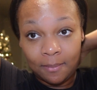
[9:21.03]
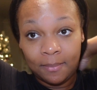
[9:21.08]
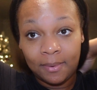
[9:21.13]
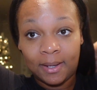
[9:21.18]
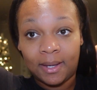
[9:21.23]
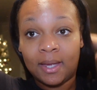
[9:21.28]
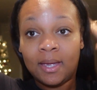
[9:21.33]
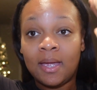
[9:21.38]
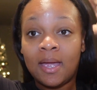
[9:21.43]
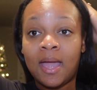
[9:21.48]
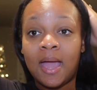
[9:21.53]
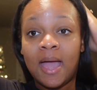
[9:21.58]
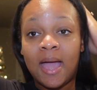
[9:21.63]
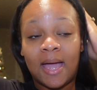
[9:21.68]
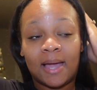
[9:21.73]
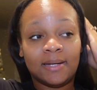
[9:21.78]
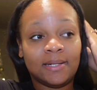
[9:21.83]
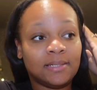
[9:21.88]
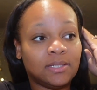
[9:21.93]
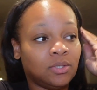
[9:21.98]
But
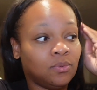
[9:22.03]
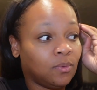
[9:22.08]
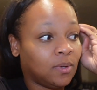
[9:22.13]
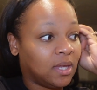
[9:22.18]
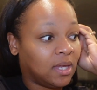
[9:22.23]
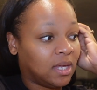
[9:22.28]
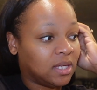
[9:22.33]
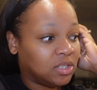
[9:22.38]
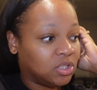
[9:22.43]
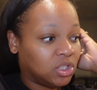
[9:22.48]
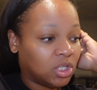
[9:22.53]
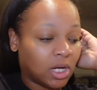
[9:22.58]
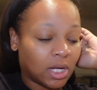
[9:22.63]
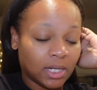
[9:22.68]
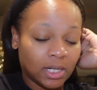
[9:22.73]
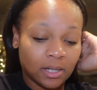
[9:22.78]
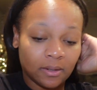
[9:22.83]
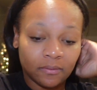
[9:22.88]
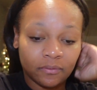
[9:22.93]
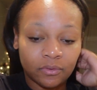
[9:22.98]
I need to get
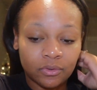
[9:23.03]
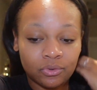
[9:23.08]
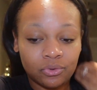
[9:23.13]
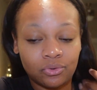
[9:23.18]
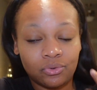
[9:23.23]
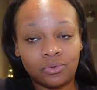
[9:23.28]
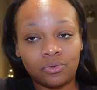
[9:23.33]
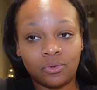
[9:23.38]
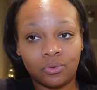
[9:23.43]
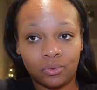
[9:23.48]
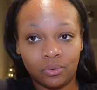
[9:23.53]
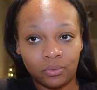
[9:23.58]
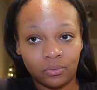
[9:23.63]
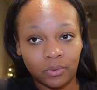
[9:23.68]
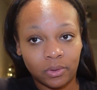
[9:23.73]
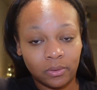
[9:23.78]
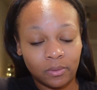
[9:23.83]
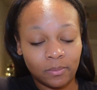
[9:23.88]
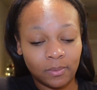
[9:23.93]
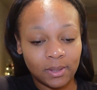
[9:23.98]
Gianni up for school
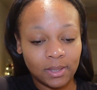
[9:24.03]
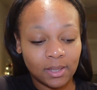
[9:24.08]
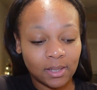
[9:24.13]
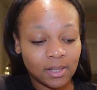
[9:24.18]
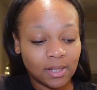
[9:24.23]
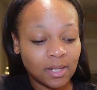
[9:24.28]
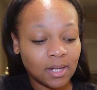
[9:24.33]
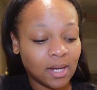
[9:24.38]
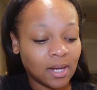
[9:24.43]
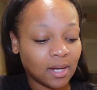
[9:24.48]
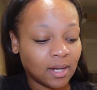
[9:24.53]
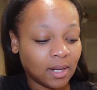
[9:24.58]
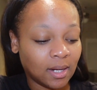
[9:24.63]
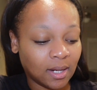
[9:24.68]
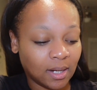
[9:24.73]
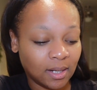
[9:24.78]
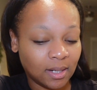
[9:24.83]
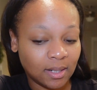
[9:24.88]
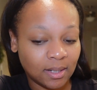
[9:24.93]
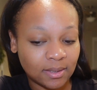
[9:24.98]
real quick.
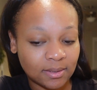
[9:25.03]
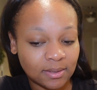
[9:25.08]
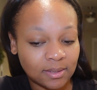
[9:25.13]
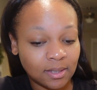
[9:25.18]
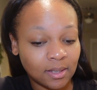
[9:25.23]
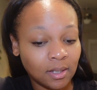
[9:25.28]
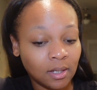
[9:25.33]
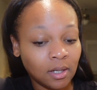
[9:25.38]
And